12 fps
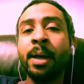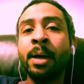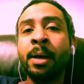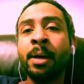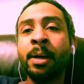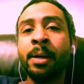
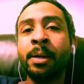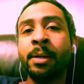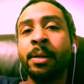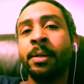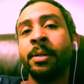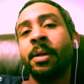
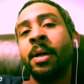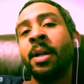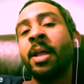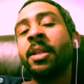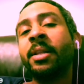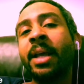Uh,
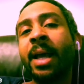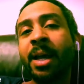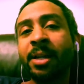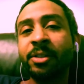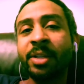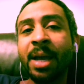another thing I
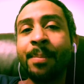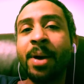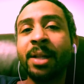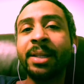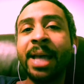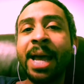can say
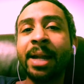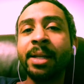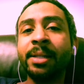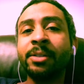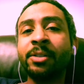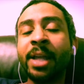about that,
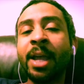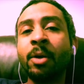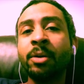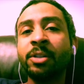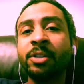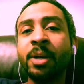staying
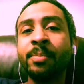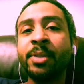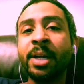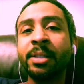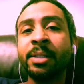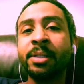on the
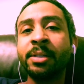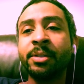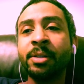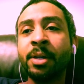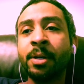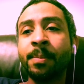subject,
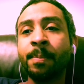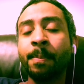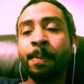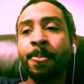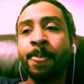is um,